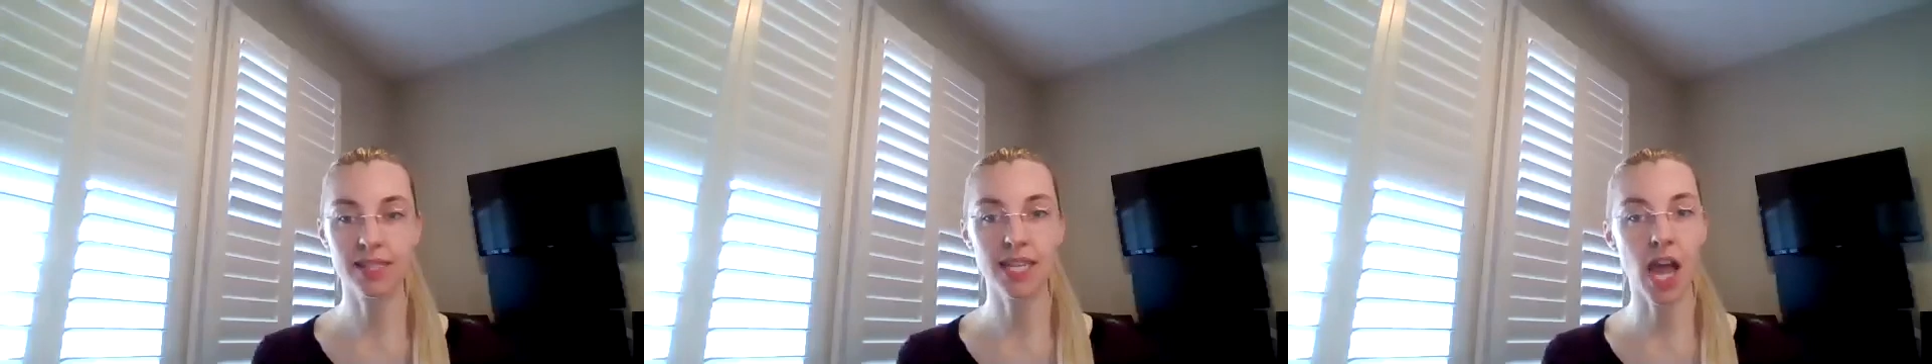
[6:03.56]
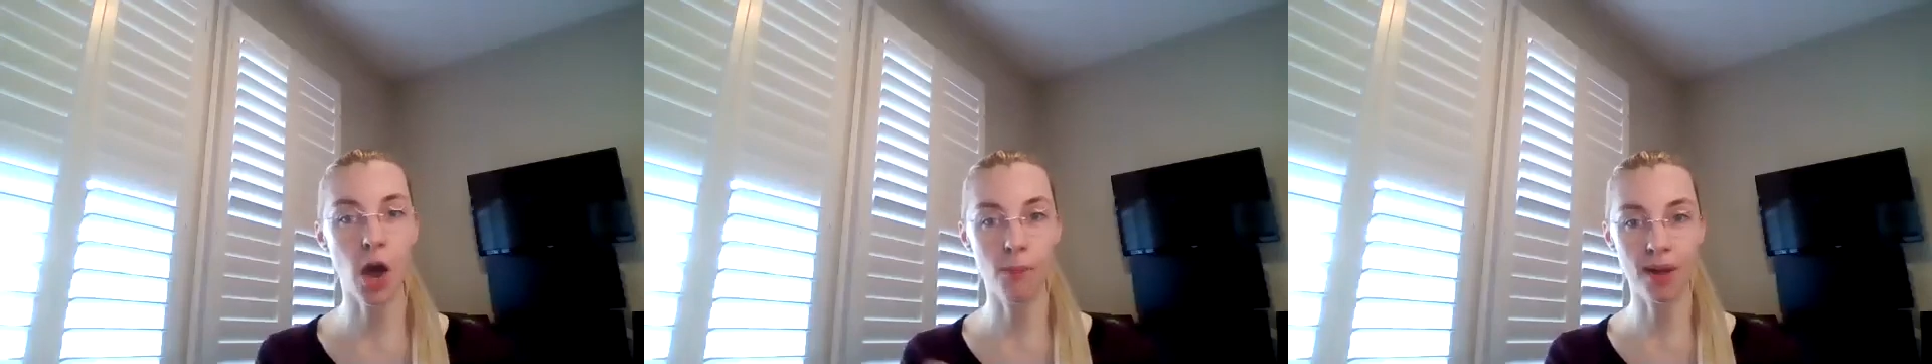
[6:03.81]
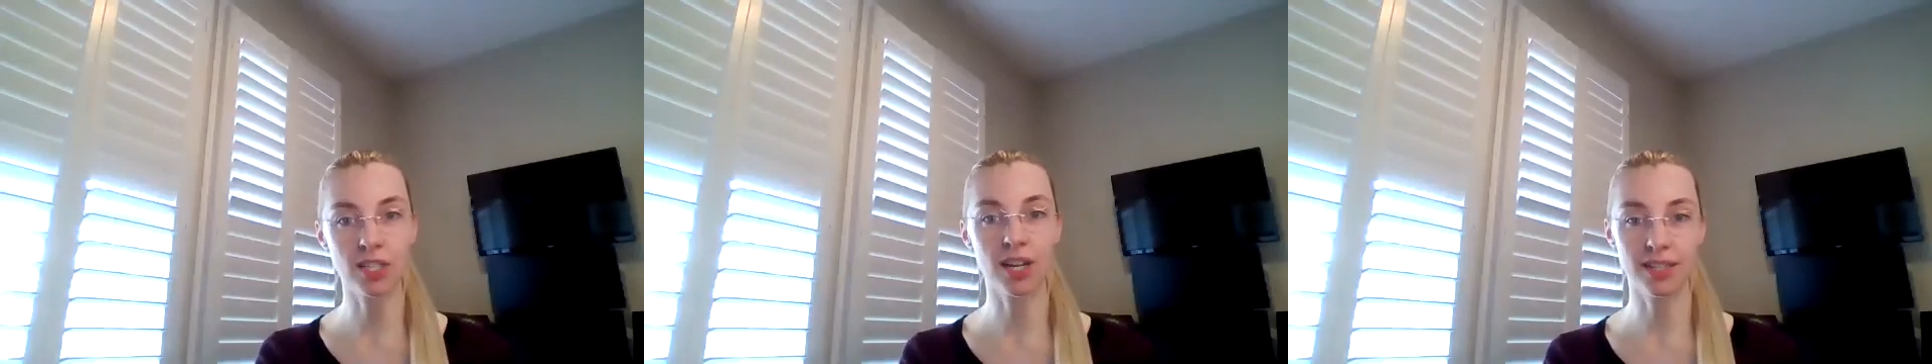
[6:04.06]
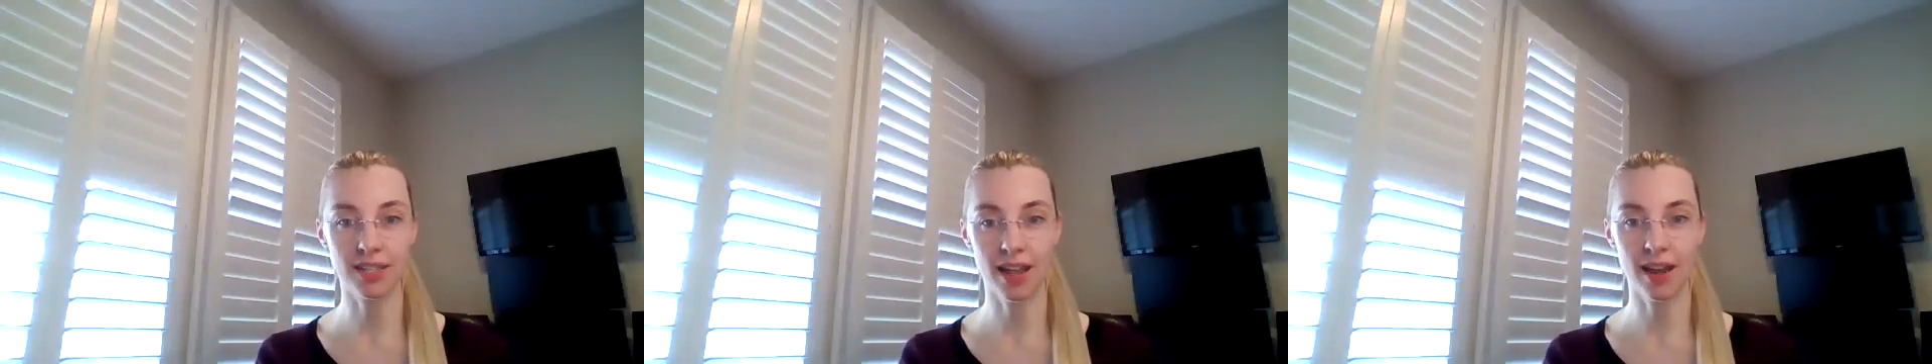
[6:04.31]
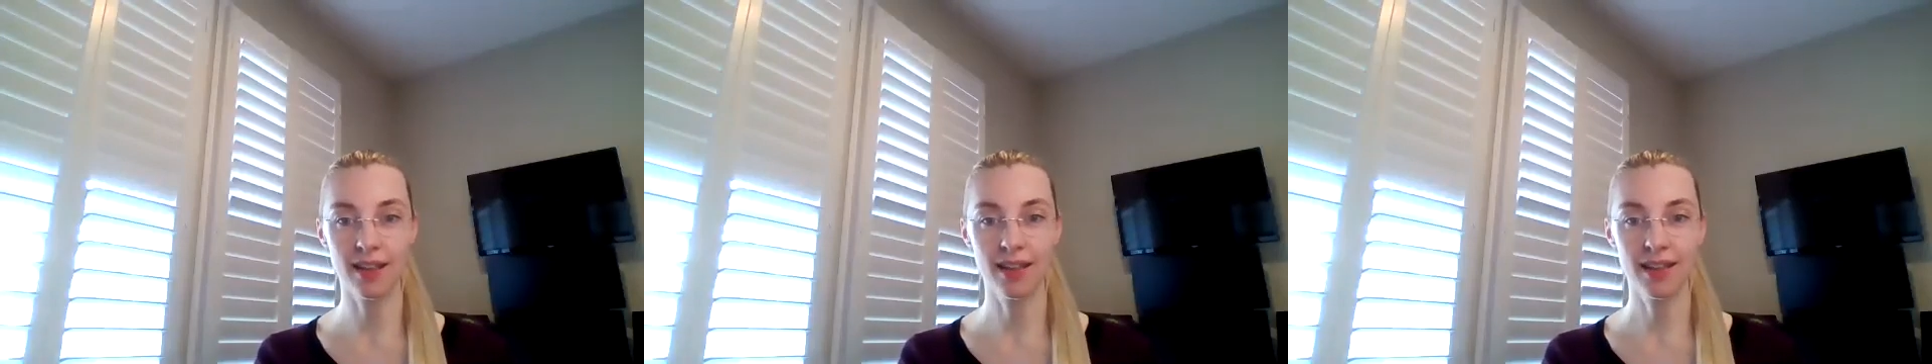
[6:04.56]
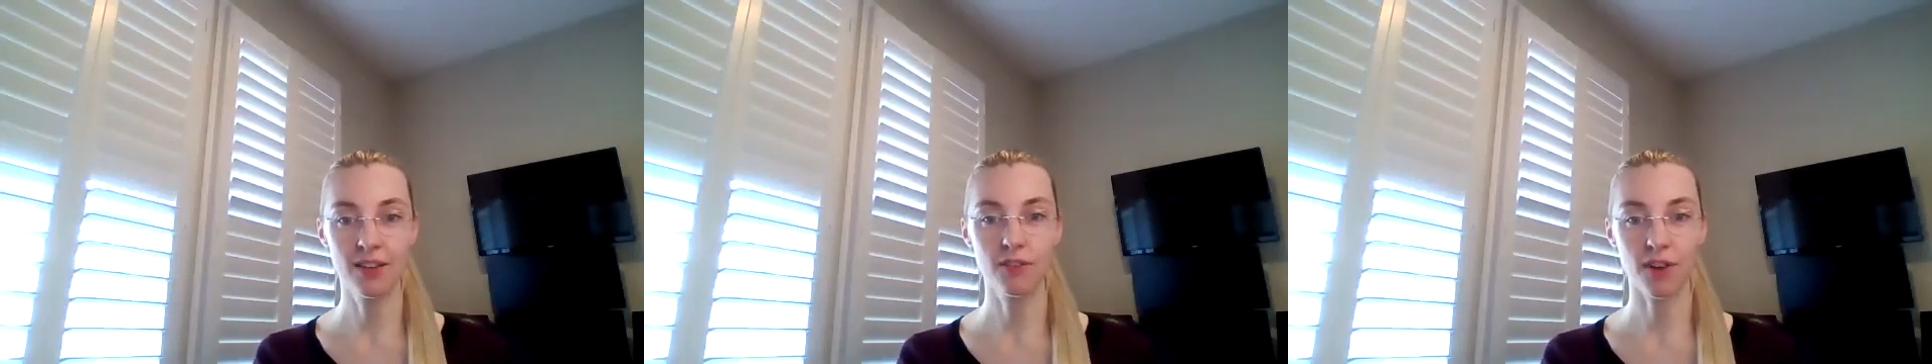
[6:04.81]
see how much I did
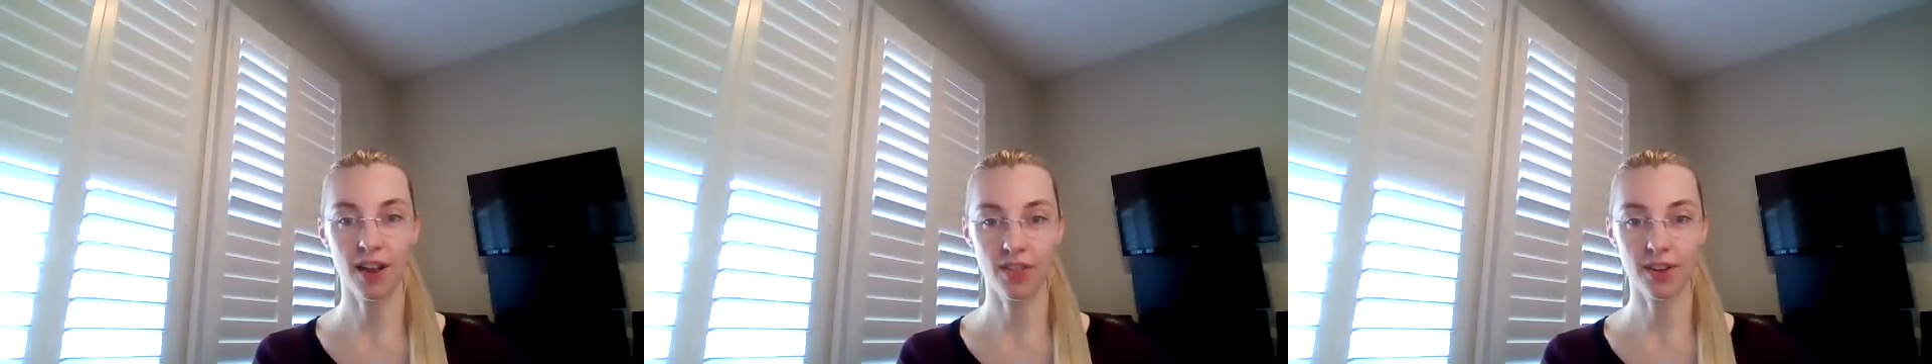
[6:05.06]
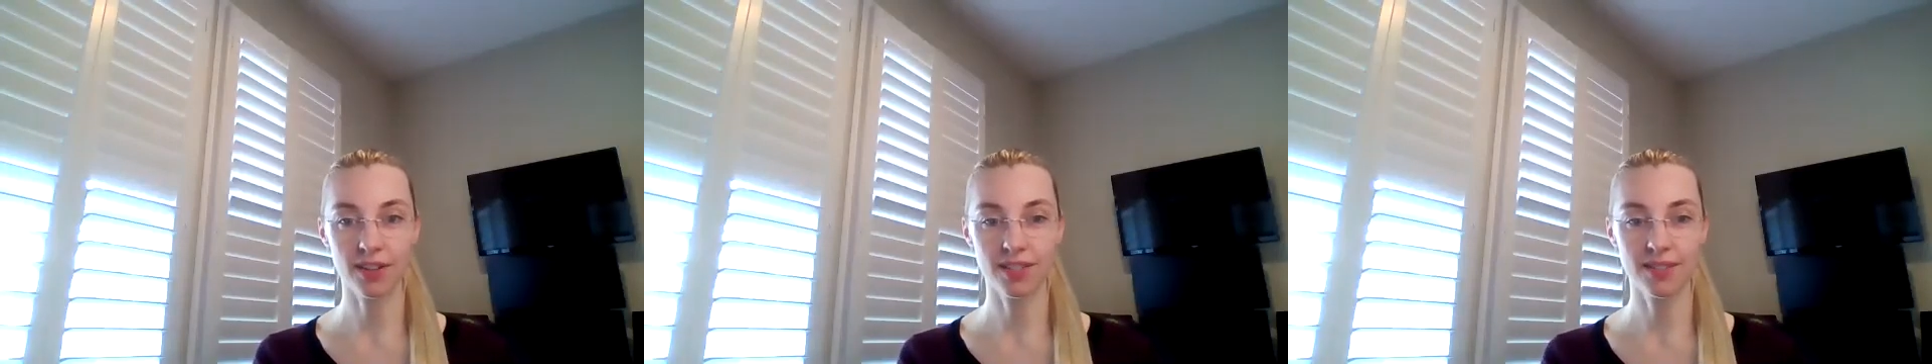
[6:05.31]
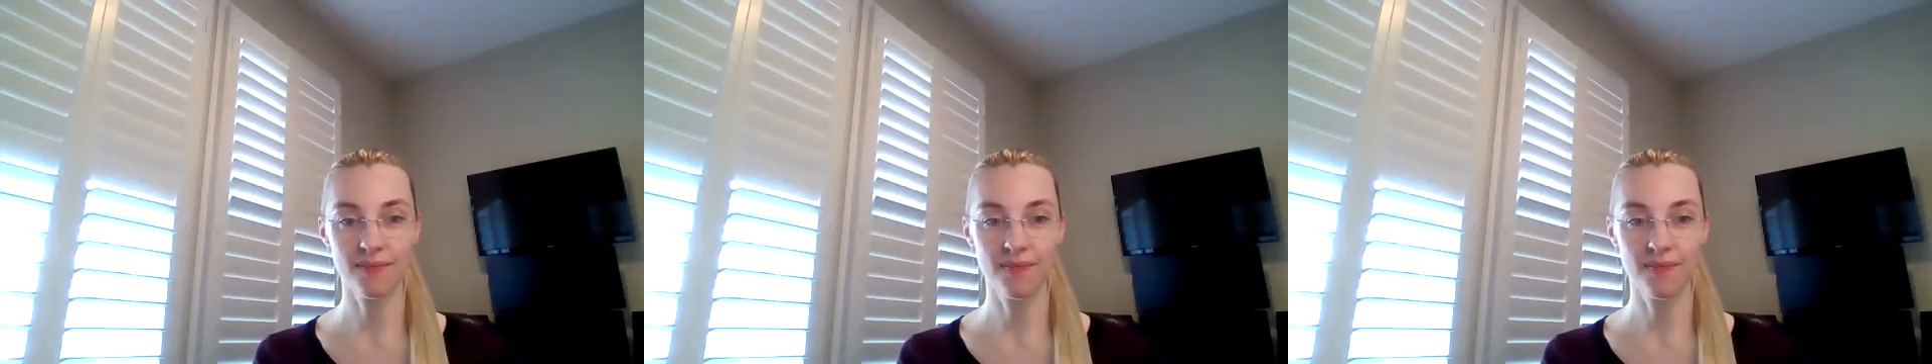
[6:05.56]
for others.